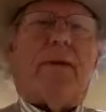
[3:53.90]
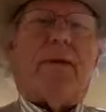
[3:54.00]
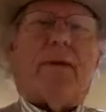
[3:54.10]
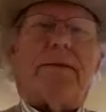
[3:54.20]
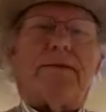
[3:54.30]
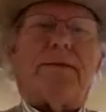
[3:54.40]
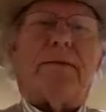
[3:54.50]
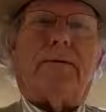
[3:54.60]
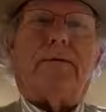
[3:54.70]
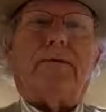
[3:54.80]
And
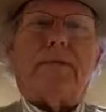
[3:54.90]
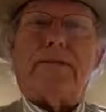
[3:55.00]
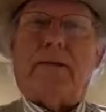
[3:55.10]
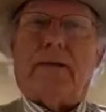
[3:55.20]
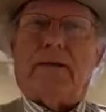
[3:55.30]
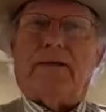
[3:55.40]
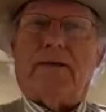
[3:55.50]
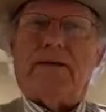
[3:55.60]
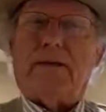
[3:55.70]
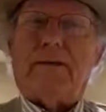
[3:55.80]
also, as we love
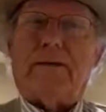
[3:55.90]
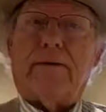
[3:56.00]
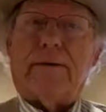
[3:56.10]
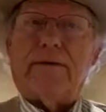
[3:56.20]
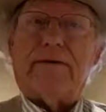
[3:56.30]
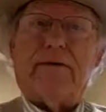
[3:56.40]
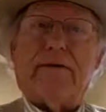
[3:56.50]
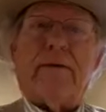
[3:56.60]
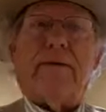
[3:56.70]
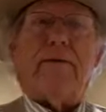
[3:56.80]
each other as
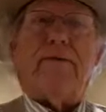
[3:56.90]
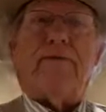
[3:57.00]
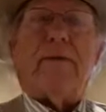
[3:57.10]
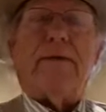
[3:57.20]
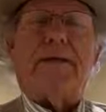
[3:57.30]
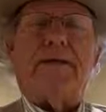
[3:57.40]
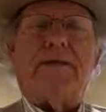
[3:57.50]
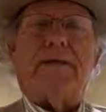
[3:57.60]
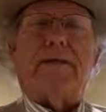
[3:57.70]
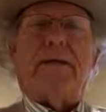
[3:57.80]

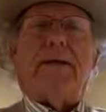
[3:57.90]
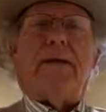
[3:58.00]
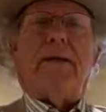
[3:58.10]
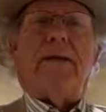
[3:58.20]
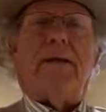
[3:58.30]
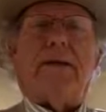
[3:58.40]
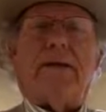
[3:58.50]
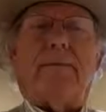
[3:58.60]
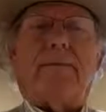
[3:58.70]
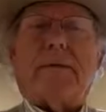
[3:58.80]
friends and
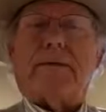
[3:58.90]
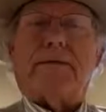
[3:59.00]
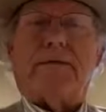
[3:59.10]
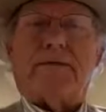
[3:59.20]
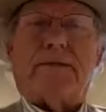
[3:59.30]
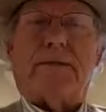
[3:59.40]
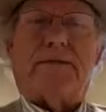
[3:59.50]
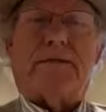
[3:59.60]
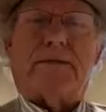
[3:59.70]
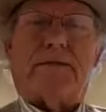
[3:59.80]
uh, brothers and
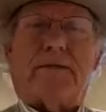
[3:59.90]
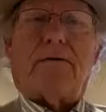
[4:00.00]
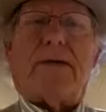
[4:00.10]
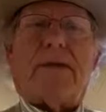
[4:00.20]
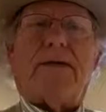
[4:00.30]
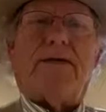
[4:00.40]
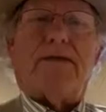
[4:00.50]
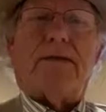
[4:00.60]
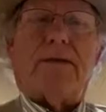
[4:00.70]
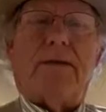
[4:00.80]
sisters
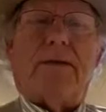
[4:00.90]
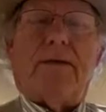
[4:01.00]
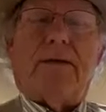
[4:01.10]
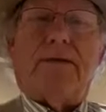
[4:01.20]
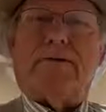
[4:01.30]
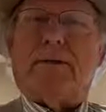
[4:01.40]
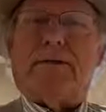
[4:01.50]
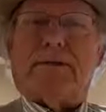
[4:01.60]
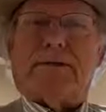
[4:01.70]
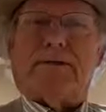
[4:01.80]
Christ
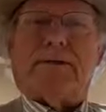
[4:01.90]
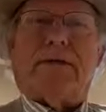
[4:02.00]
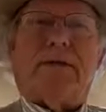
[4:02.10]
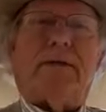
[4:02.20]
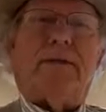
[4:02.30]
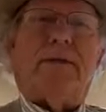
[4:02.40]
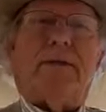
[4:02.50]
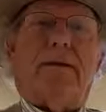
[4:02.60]
Jesus said,